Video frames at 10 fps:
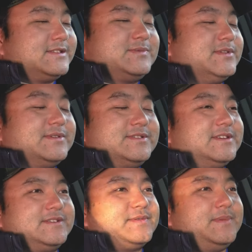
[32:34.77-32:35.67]
It's one of those
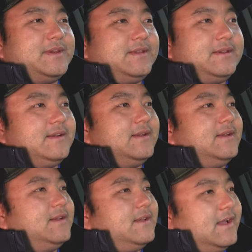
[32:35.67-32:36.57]
things for me.
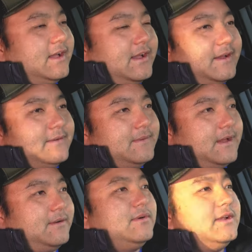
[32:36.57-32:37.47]

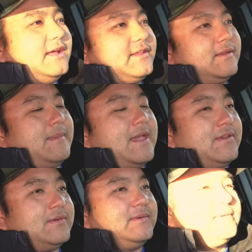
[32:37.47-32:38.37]
I really like the manual.